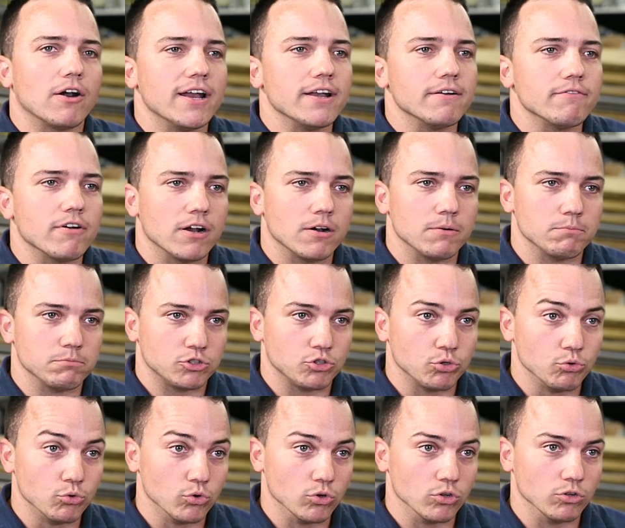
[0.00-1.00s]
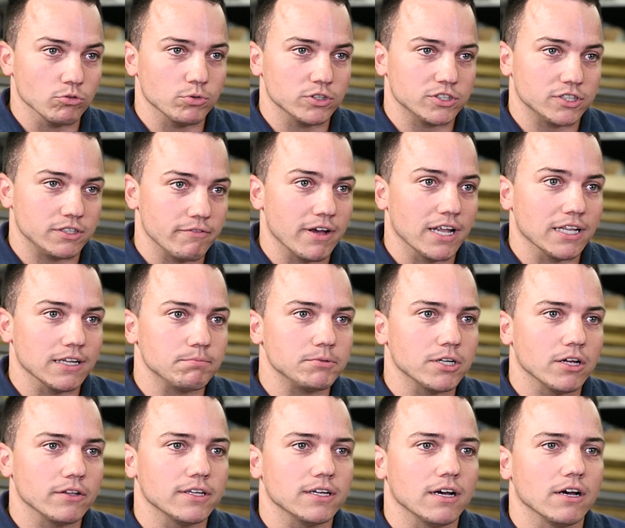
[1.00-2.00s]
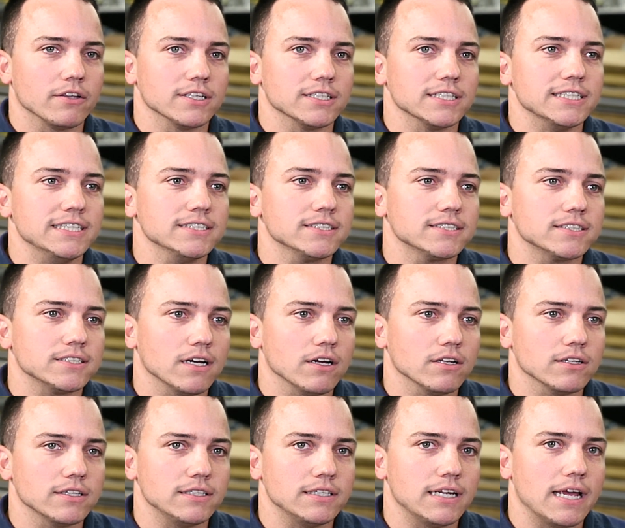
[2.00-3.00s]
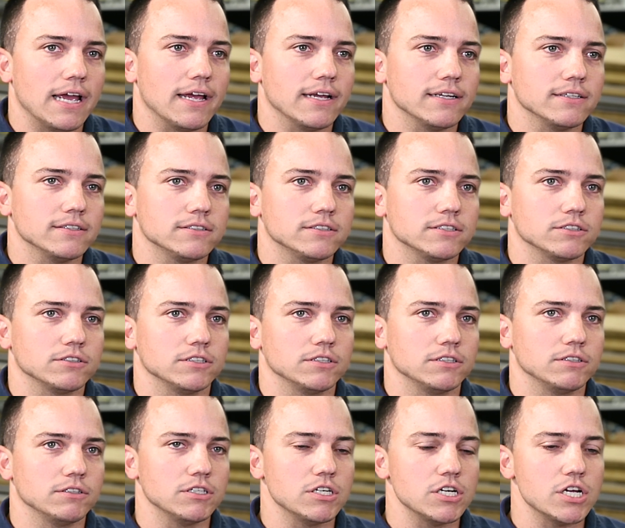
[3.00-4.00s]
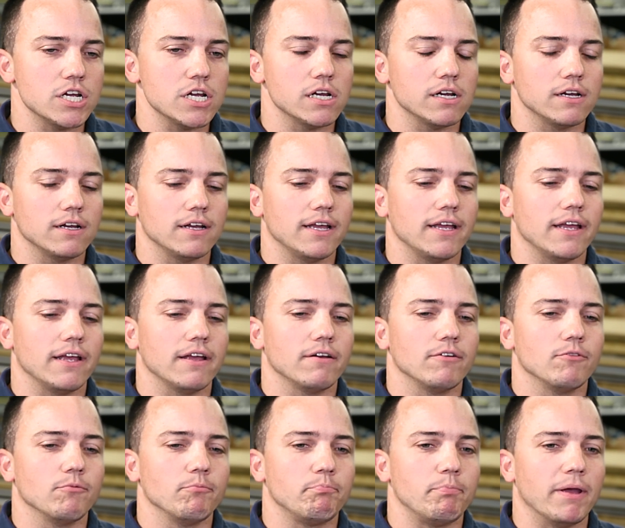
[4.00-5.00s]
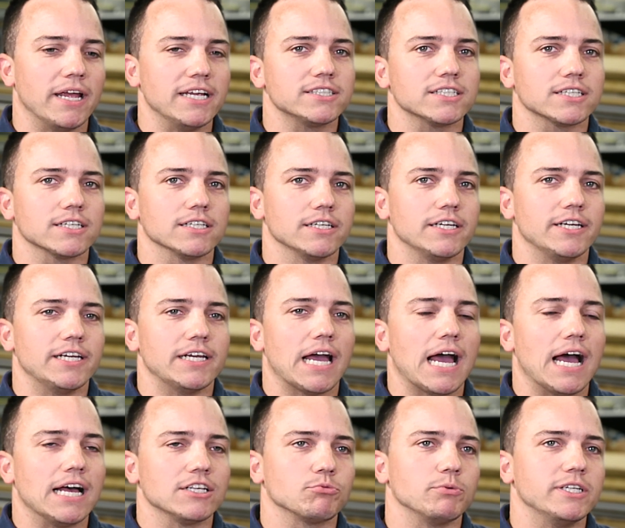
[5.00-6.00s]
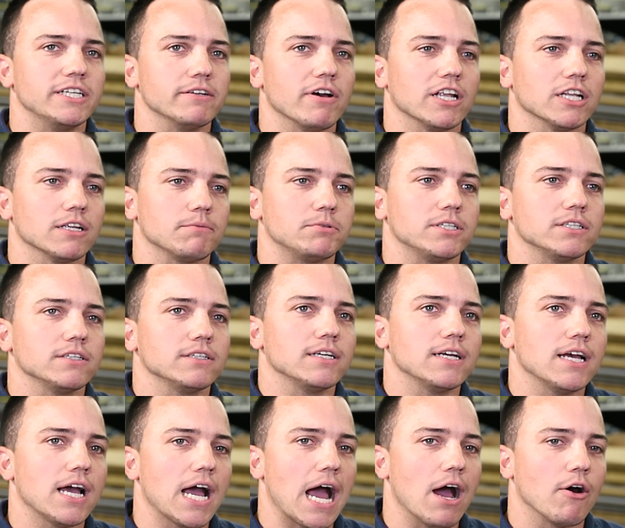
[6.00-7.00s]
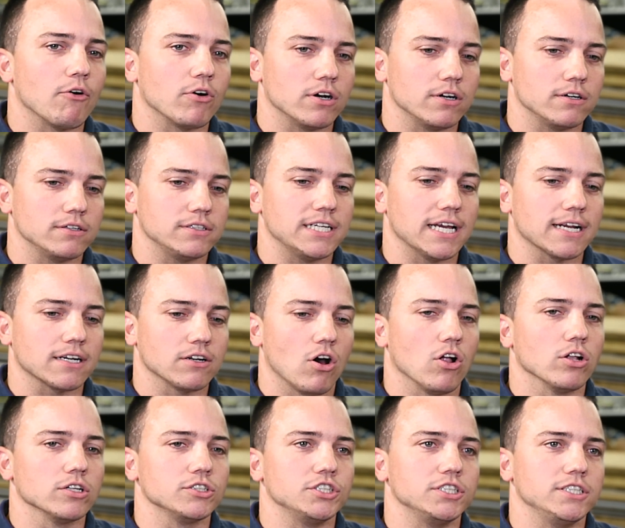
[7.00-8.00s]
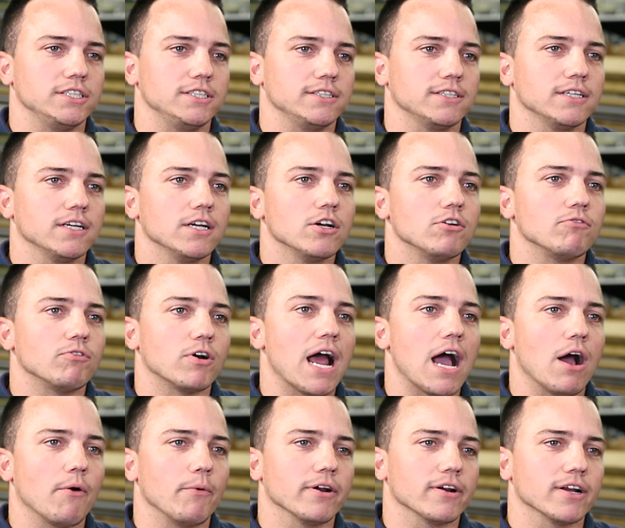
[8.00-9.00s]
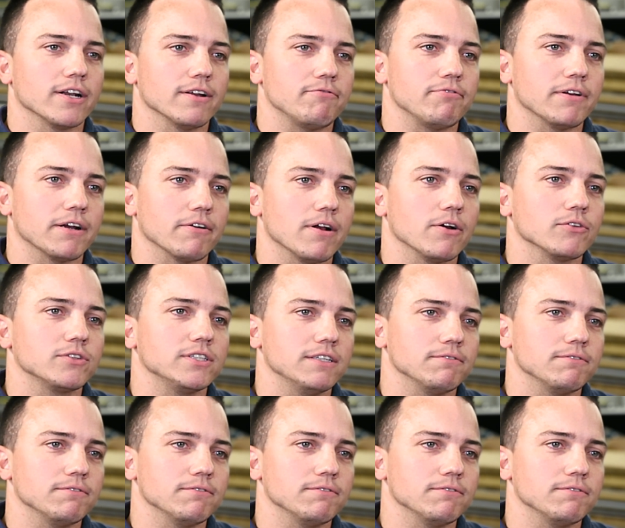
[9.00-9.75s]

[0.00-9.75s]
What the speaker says: end-of-arm tool was developed on the Lean Cell, and basically as we developed our technology for how we were going to figure out the